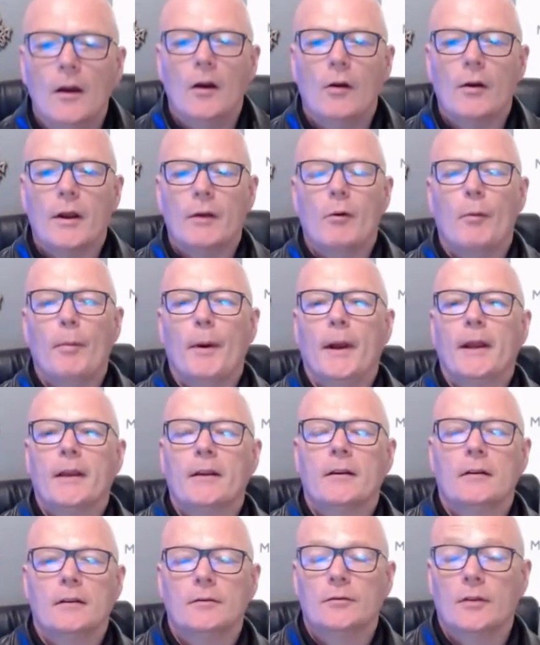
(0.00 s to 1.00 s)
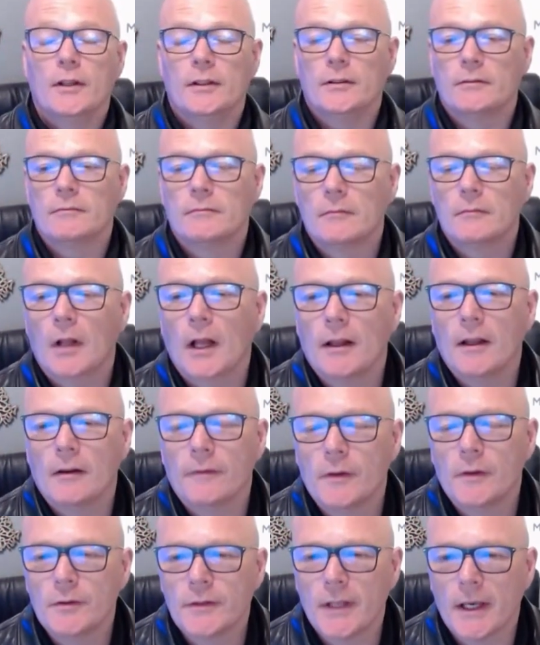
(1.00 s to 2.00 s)
Okay, we're back. It's only like a
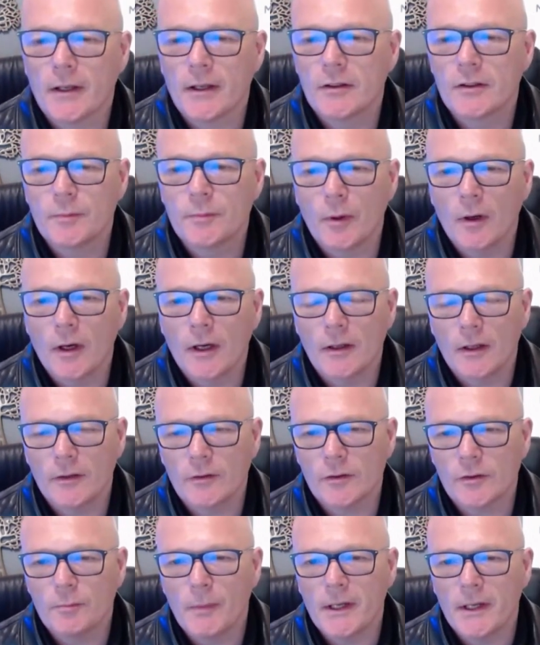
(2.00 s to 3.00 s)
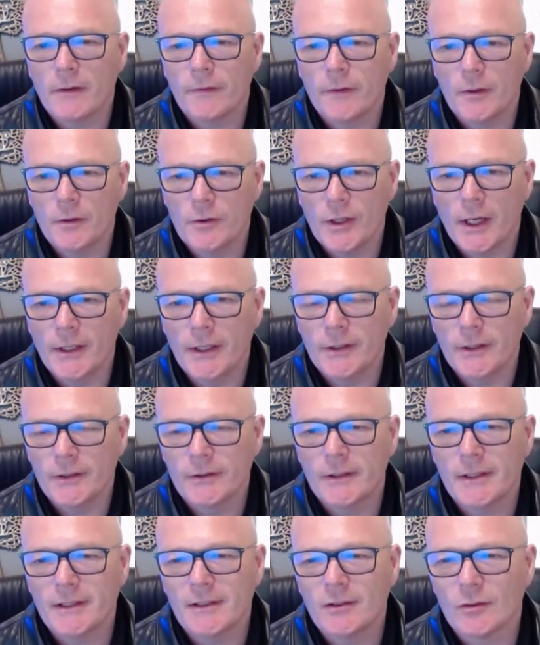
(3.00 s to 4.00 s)
few seconds, but I just made a few
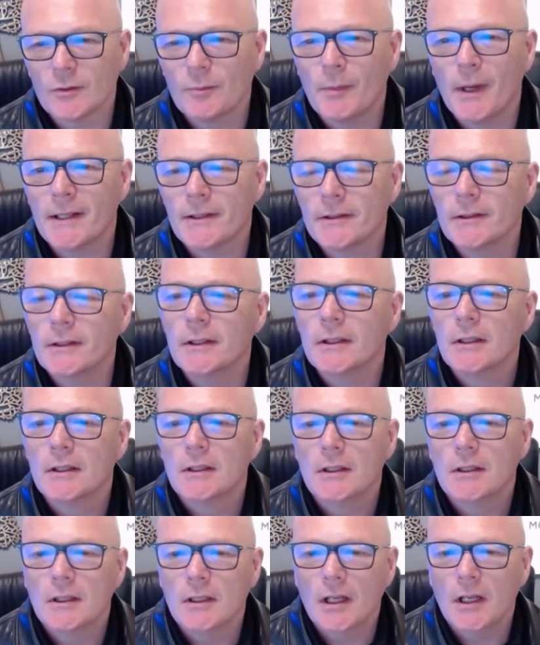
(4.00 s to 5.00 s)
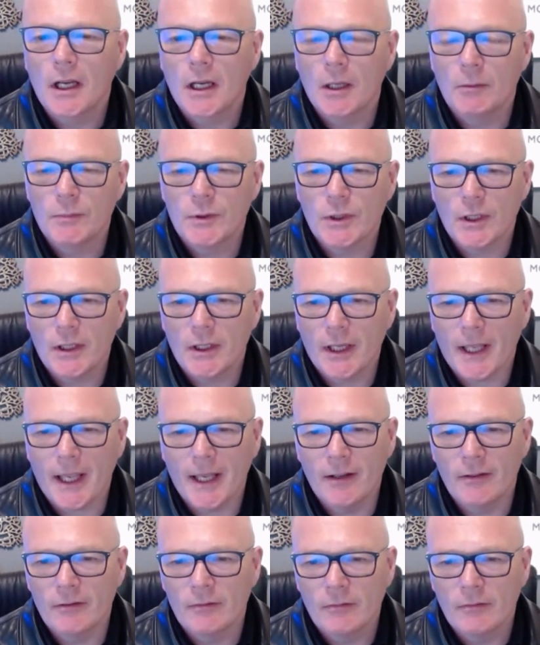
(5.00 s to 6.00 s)
changes. This looks better.
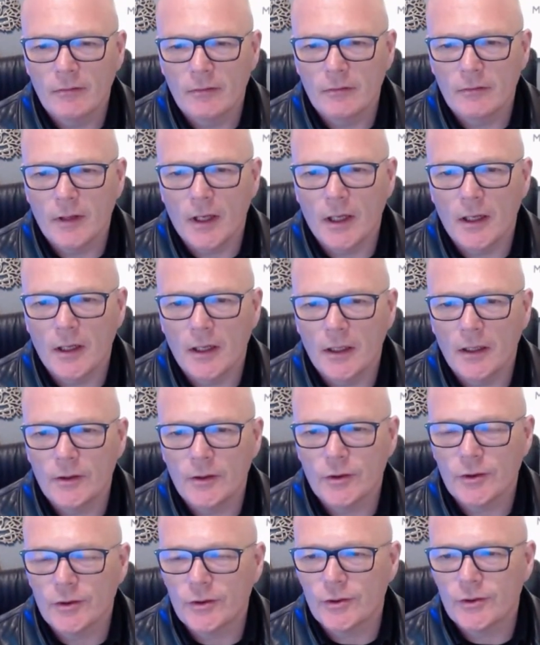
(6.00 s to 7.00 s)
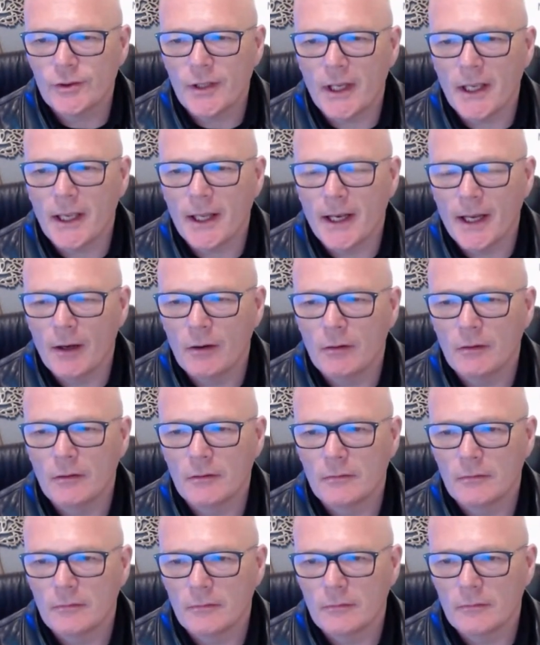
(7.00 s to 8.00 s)
Again, just taking out
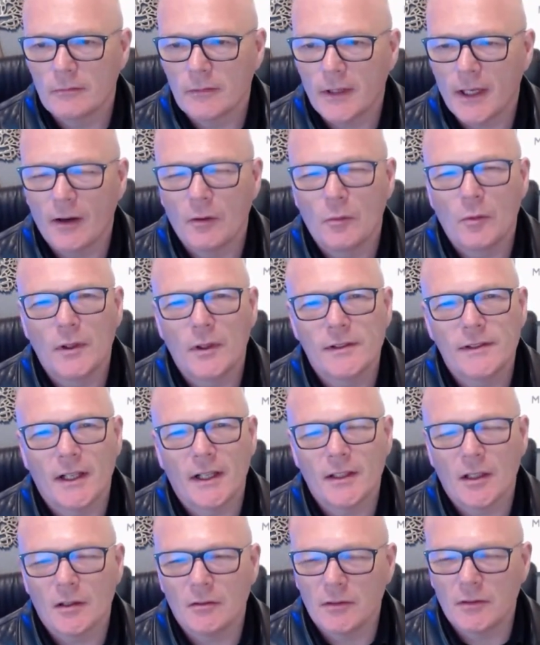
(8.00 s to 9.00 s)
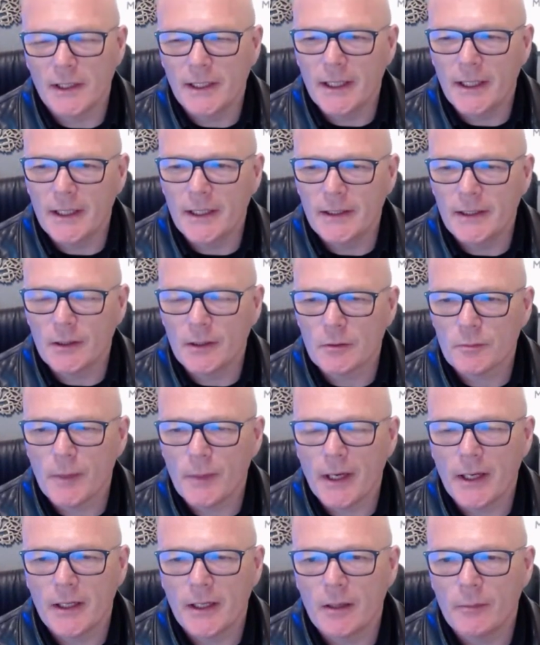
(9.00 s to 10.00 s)
kind of words that I don't really need. I was
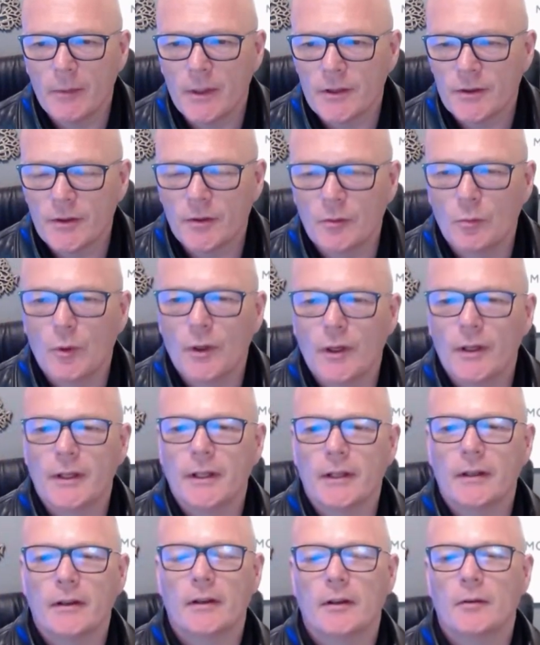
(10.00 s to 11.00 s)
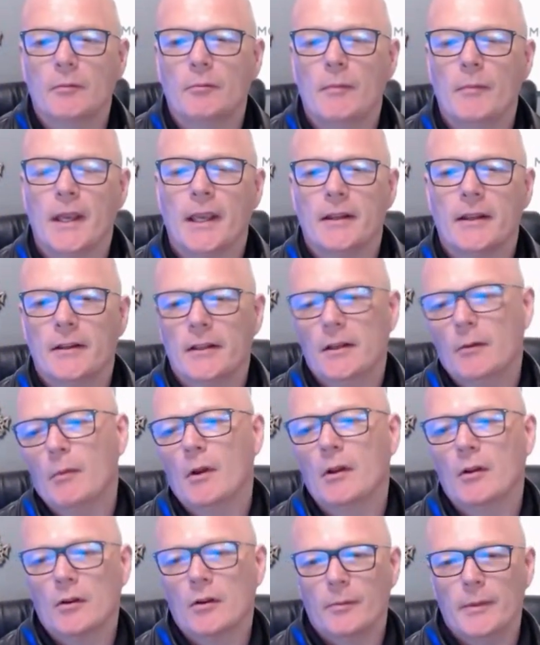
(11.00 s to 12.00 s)
making it a bit too wordy and making the
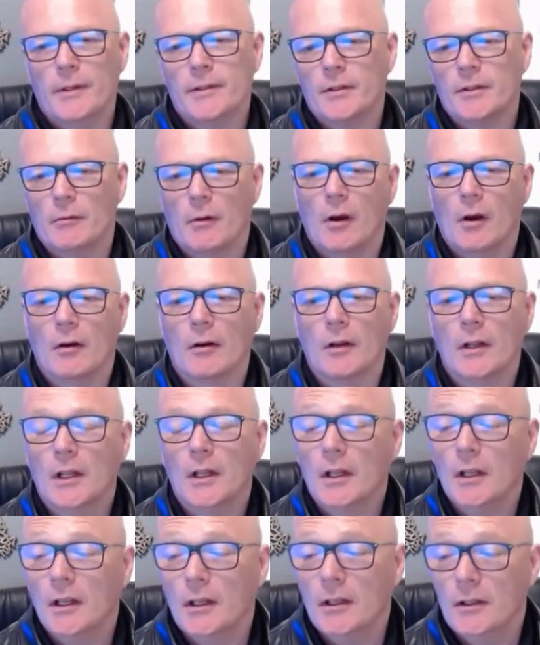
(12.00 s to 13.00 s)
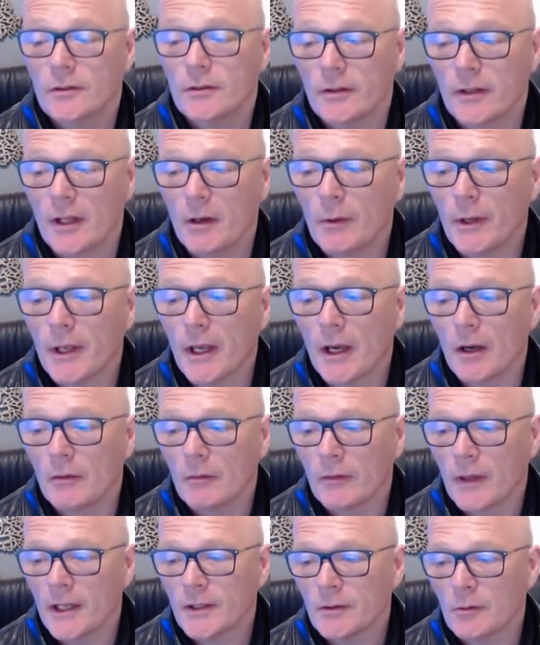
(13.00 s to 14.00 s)
email look a bit too long. So there we go.
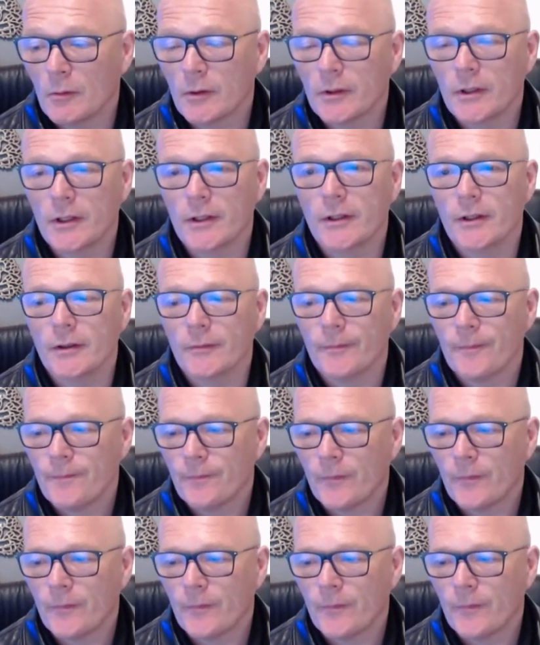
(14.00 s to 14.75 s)
That's what we're going to do.